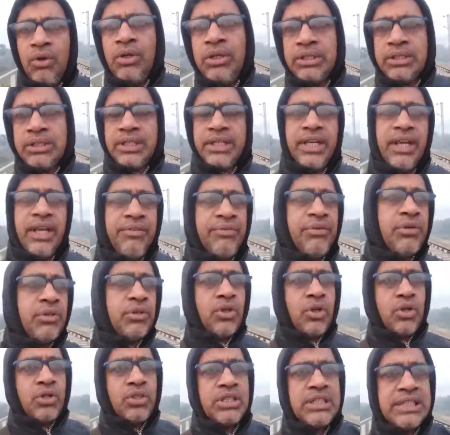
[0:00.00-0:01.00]
With if
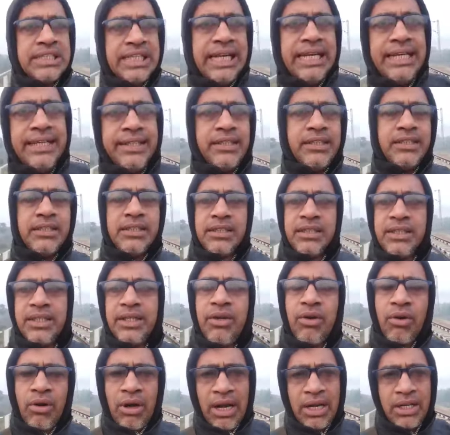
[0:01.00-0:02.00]
you don't change,
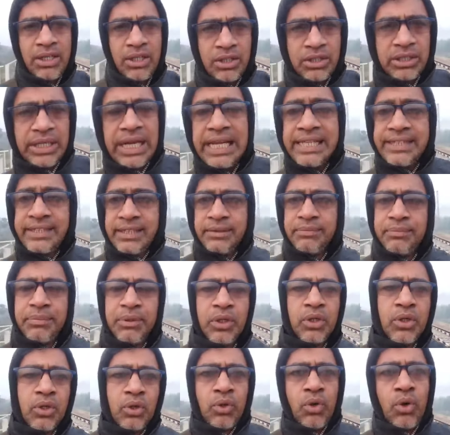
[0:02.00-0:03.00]
you cannot
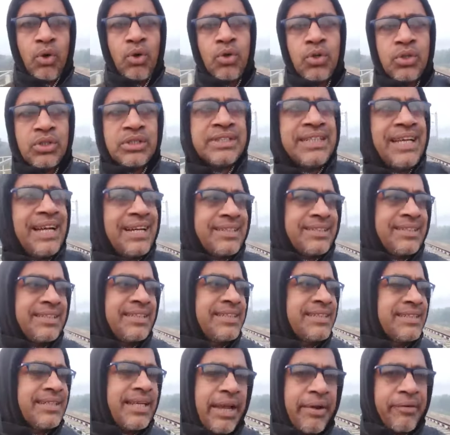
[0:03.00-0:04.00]
achieve your goal,
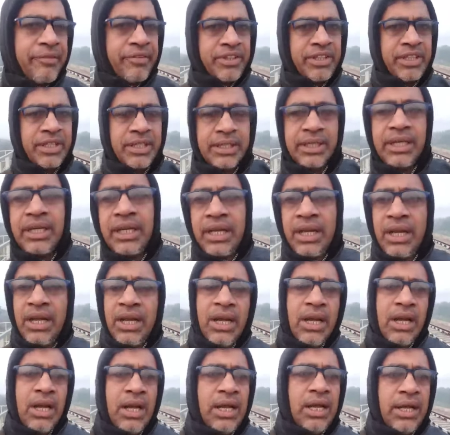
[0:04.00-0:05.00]
success, everything.
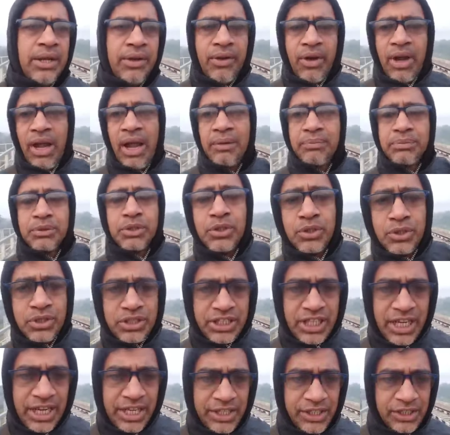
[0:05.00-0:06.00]
You have to
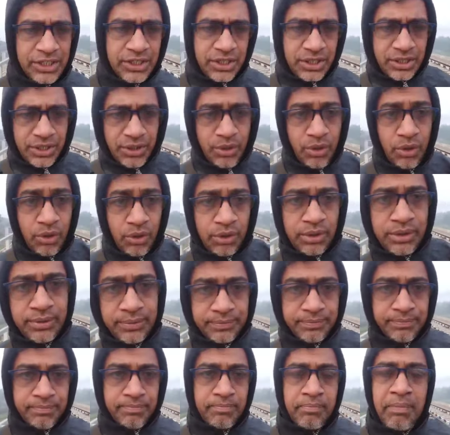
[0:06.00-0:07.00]
change
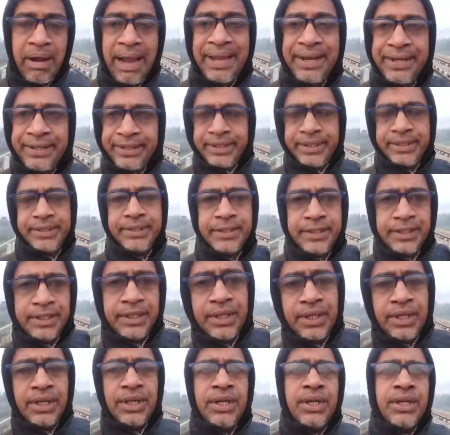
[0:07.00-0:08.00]
your mind.
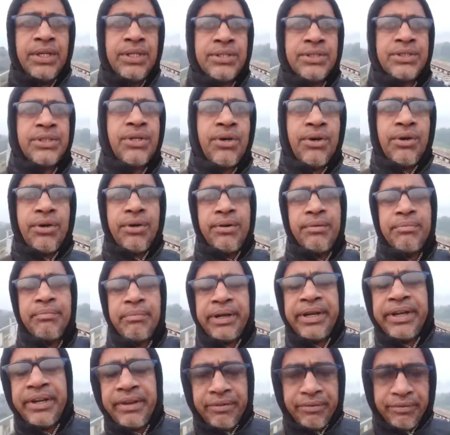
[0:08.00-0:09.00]
So
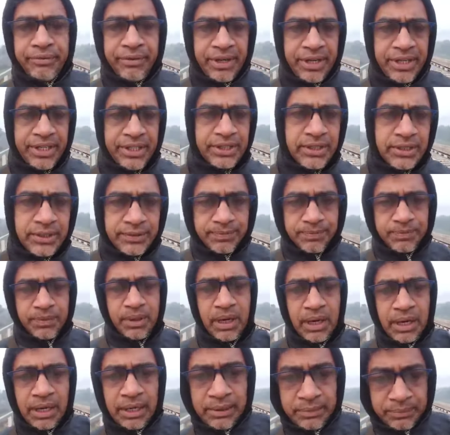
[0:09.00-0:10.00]
my dear friends,
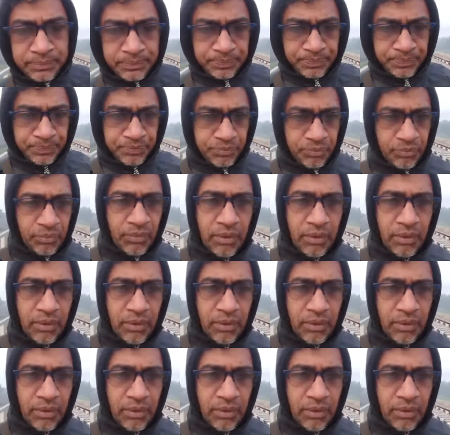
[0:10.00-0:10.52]
I am